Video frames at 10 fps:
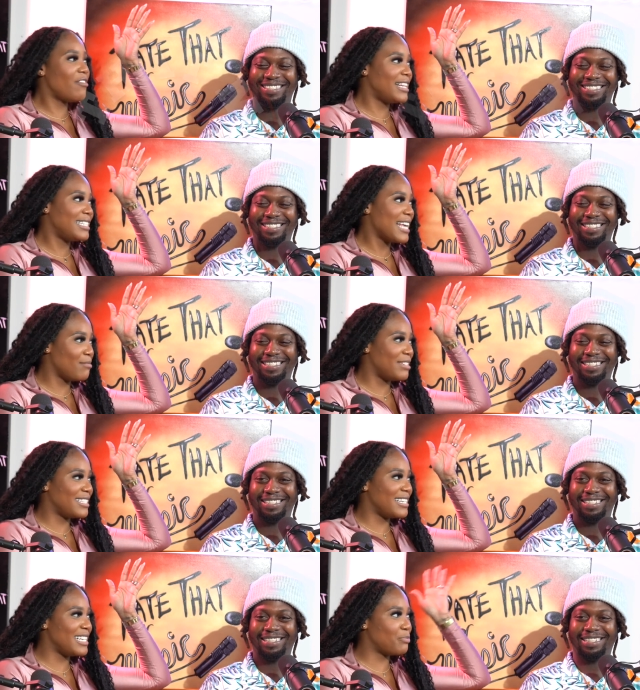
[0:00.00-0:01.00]
Speaker 1: already tapped
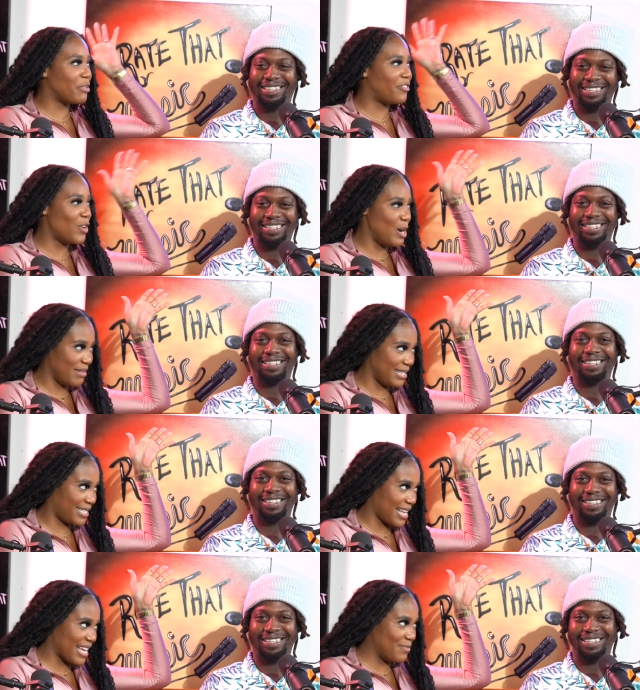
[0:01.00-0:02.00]
into his performance
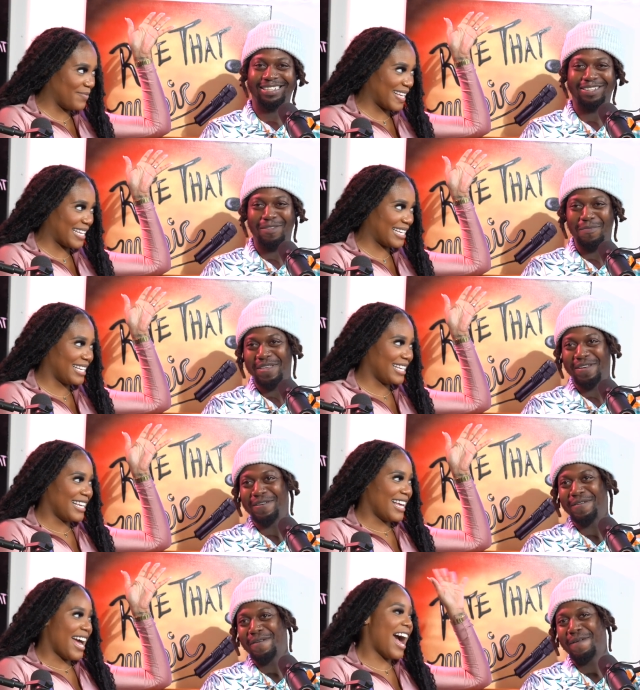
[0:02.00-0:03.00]
segment.
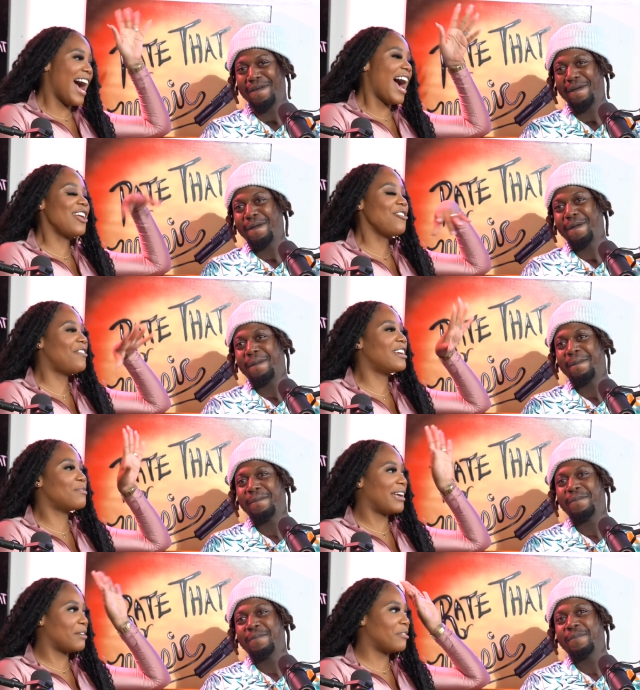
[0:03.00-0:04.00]
Yeah you felt
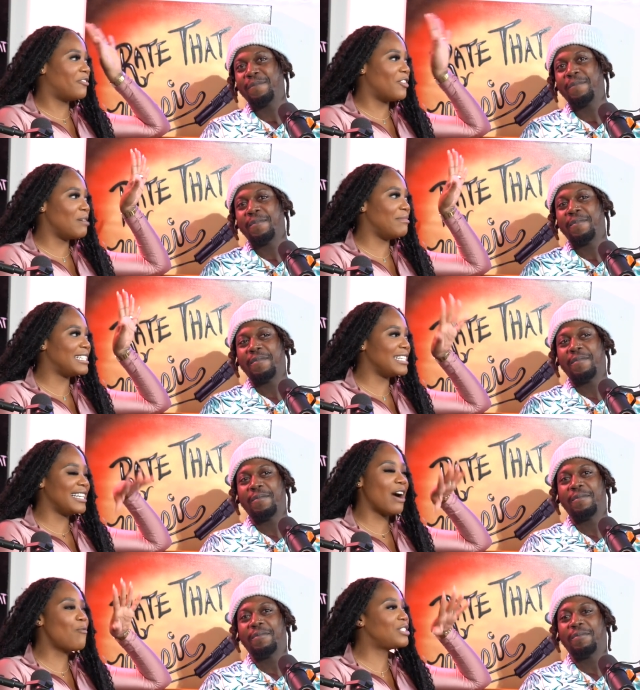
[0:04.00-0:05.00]
about the performance, and
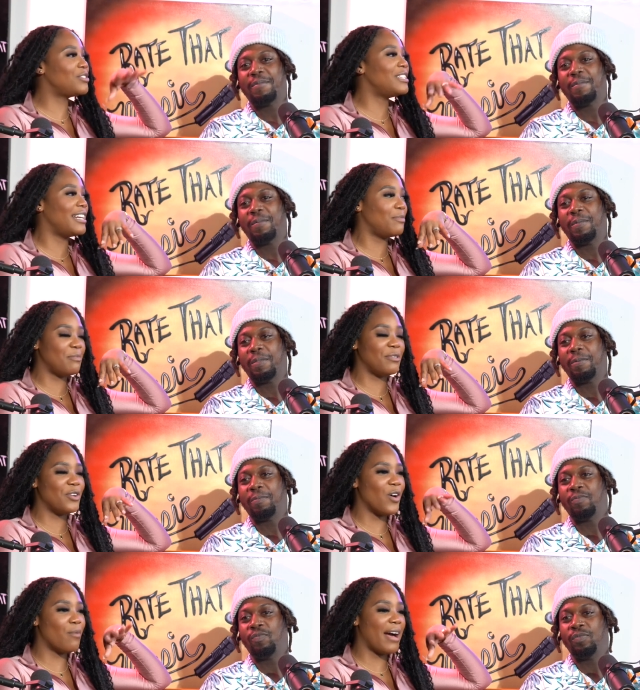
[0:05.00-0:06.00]
then I want you to let the people
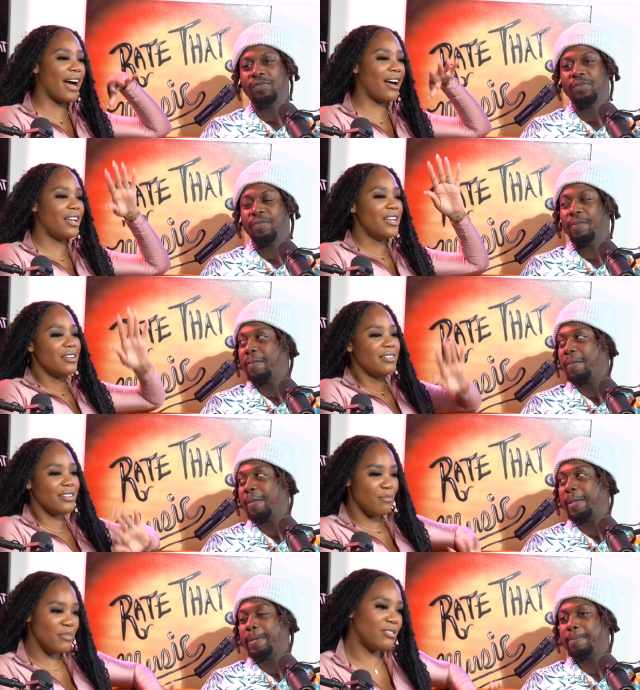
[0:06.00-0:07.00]
know about
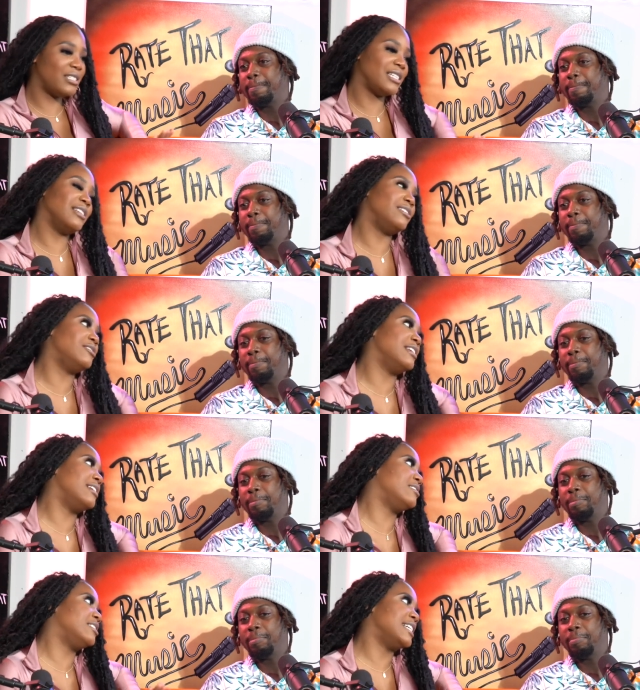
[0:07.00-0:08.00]
the music that you
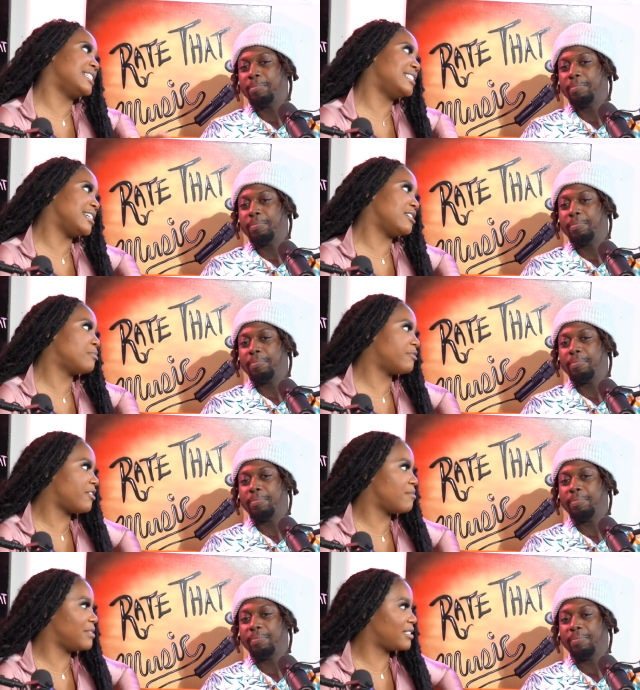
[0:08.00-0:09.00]
did, just did the
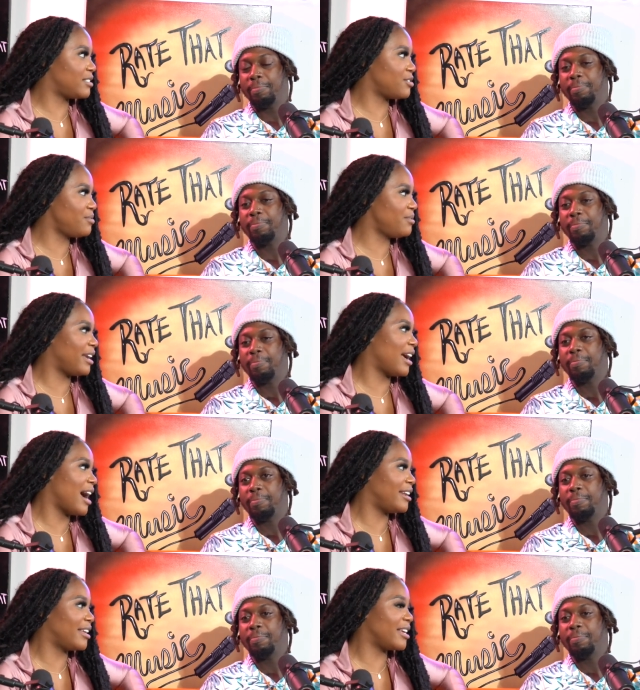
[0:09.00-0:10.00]
performance too, and
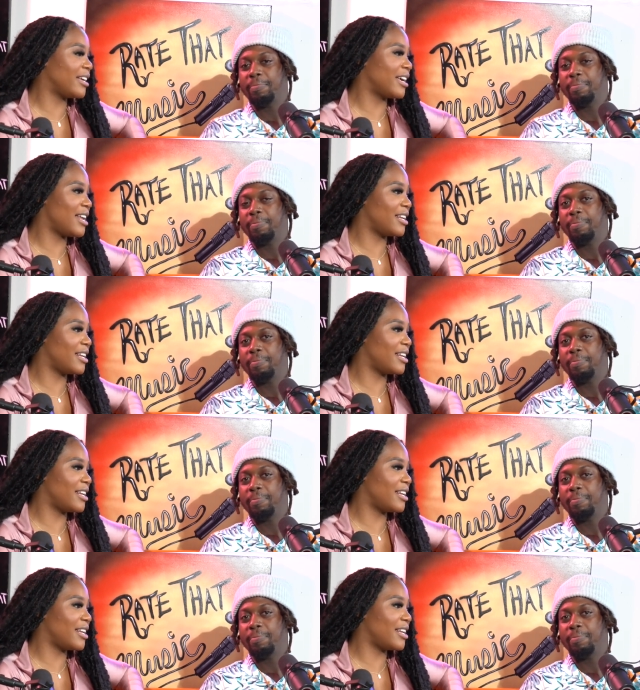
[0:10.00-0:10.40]
how they can